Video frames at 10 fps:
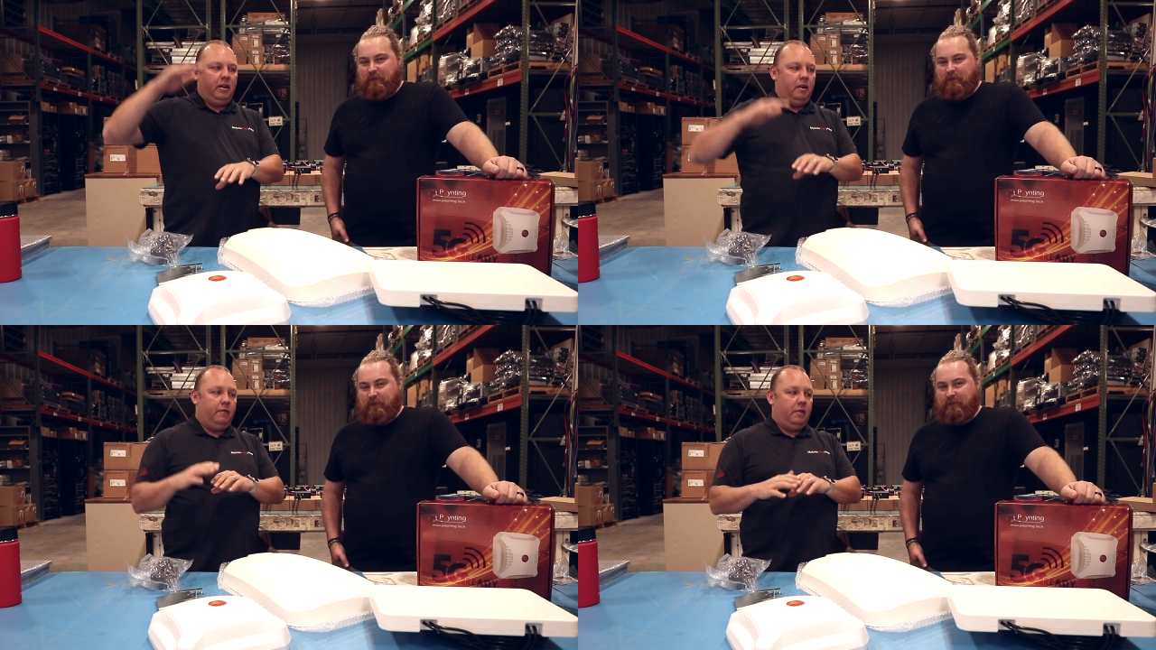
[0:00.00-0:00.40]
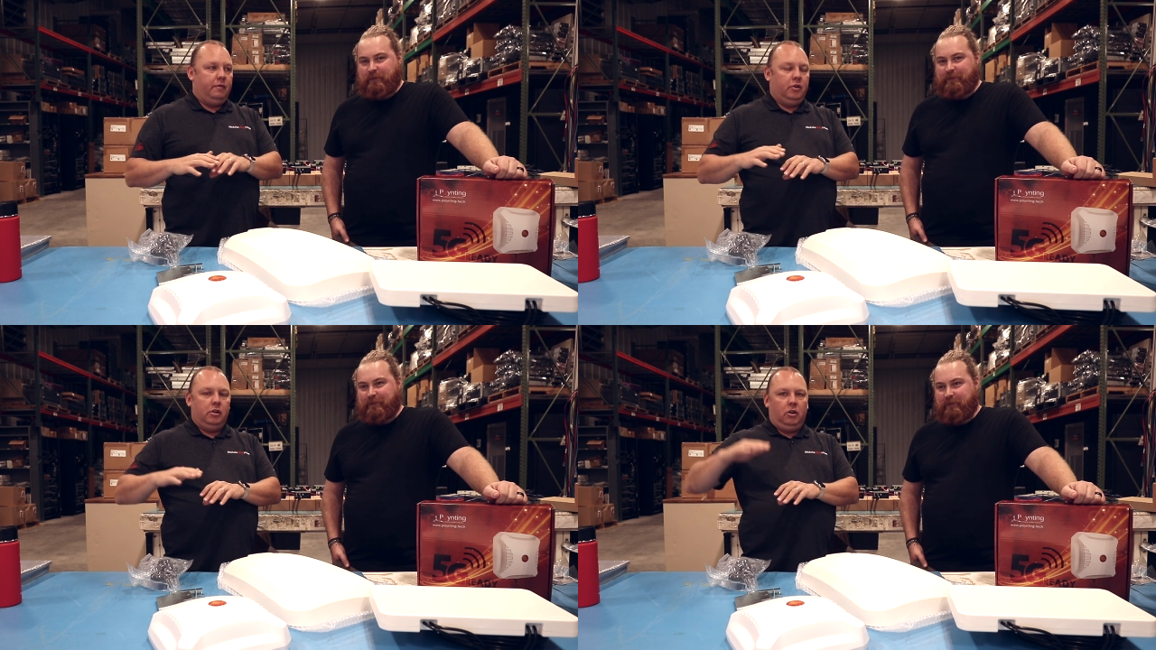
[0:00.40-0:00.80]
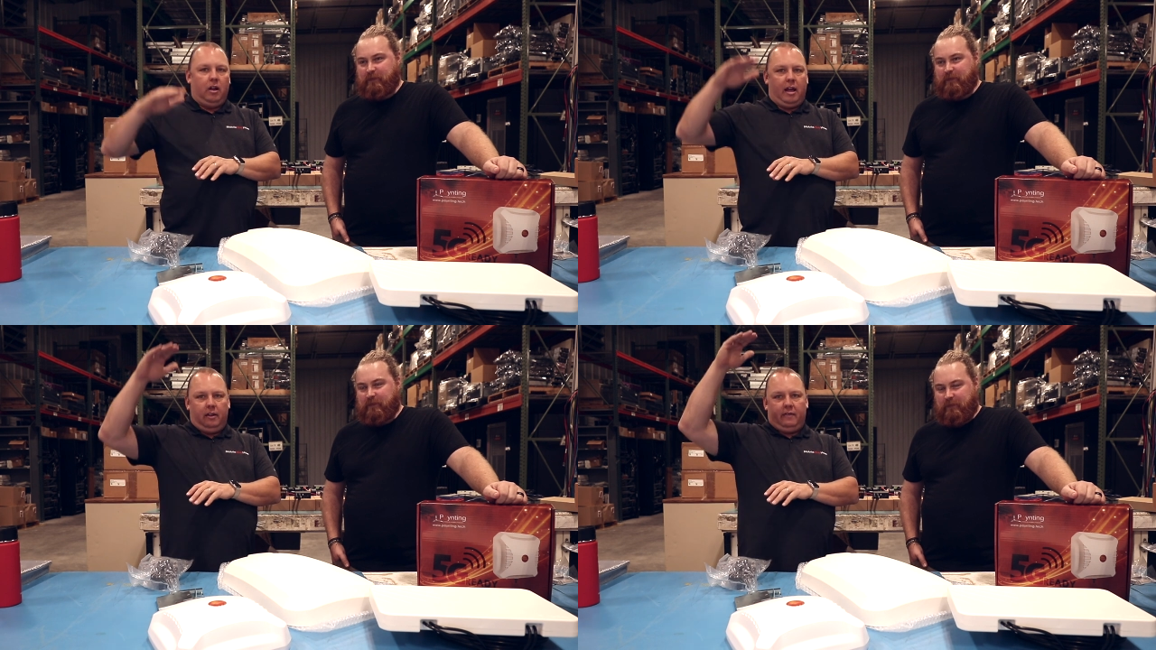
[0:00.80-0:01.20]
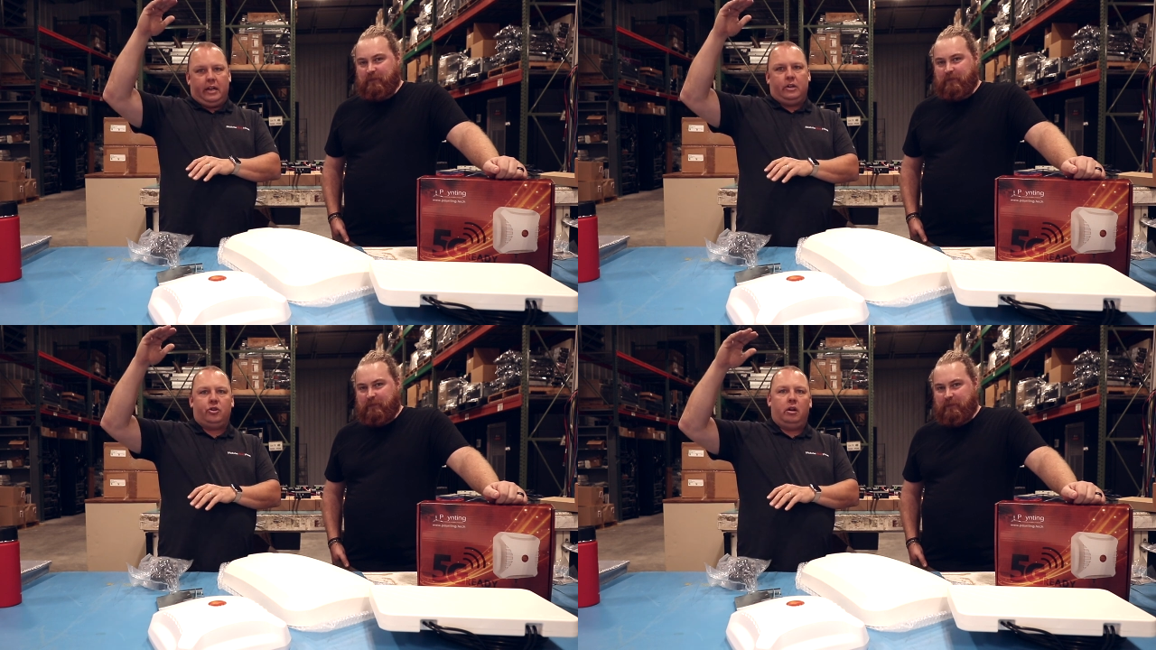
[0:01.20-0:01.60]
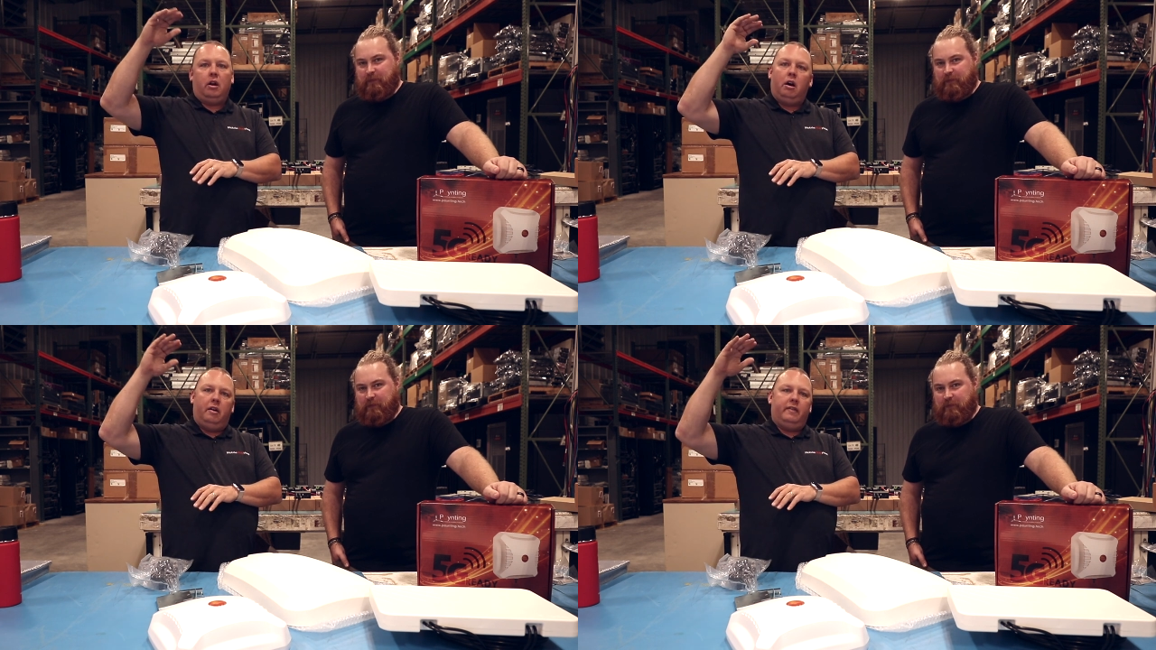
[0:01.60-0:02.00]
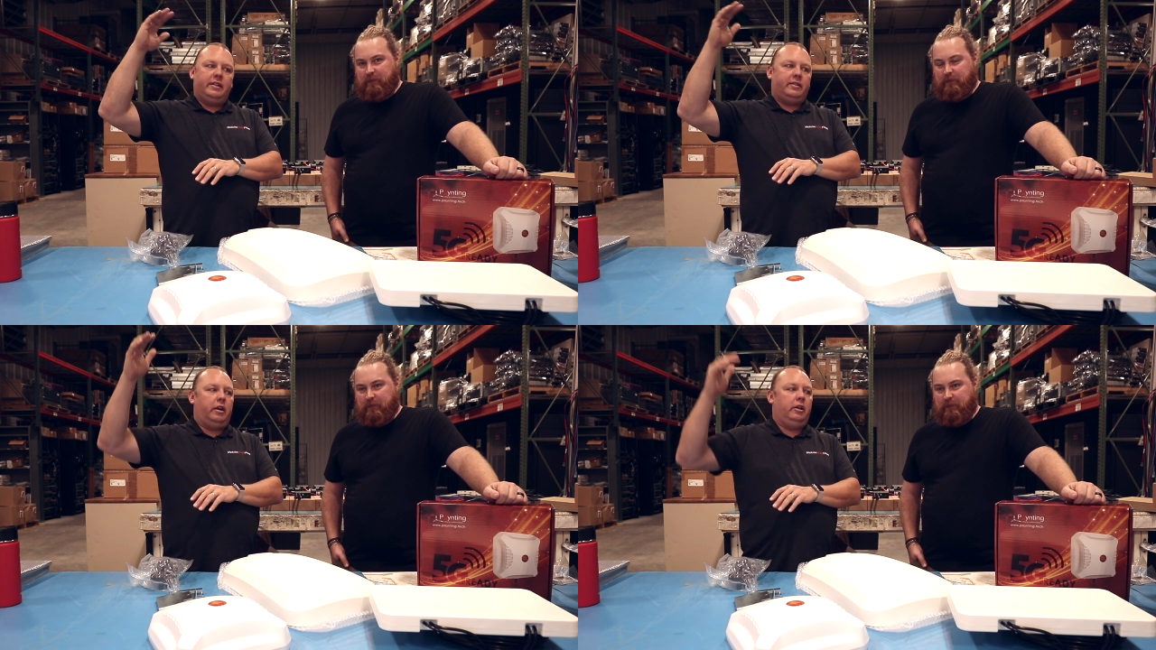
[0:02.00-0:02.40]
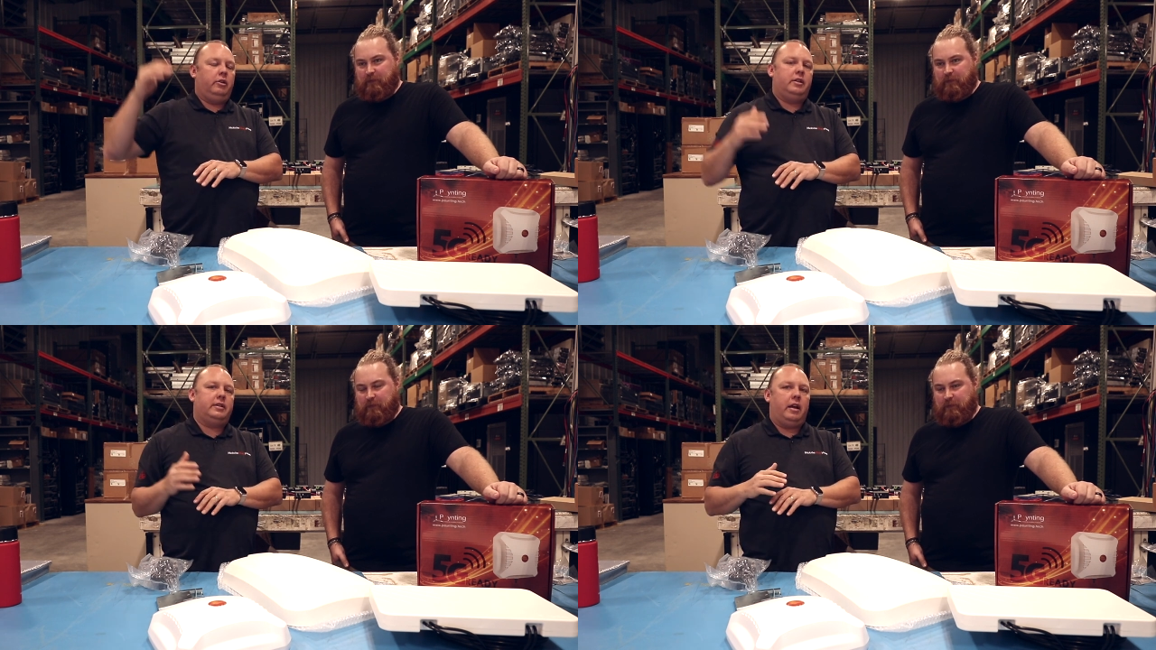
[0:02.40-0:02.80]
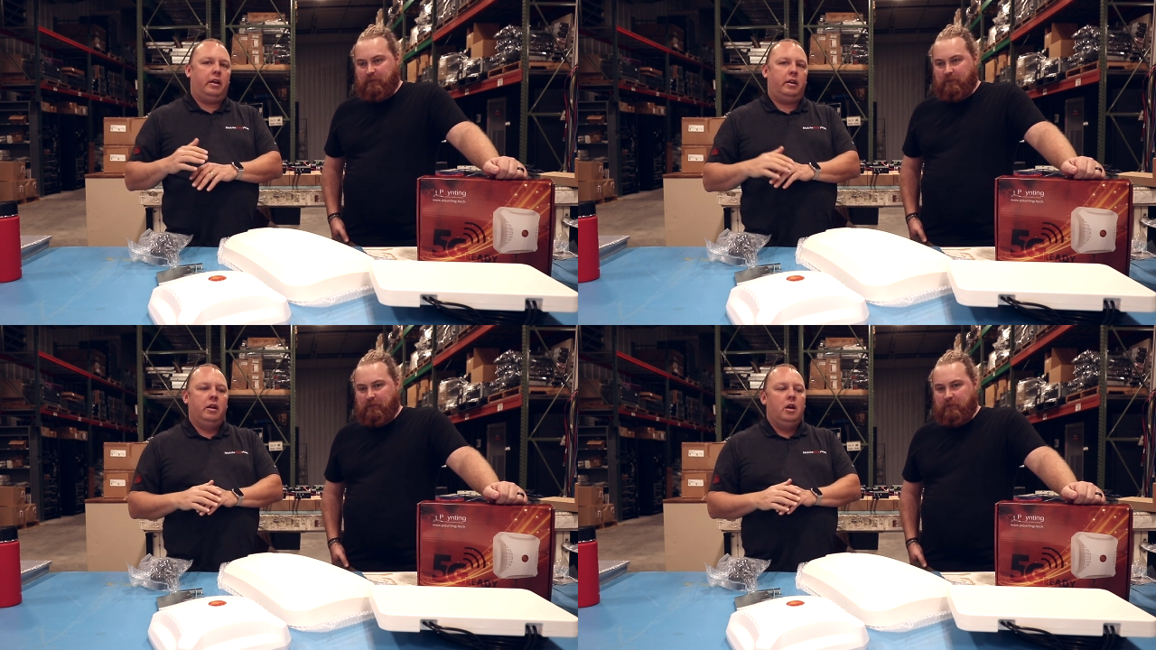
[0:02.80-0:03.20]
Speaker 1: of vertical elevation of a cellular antenna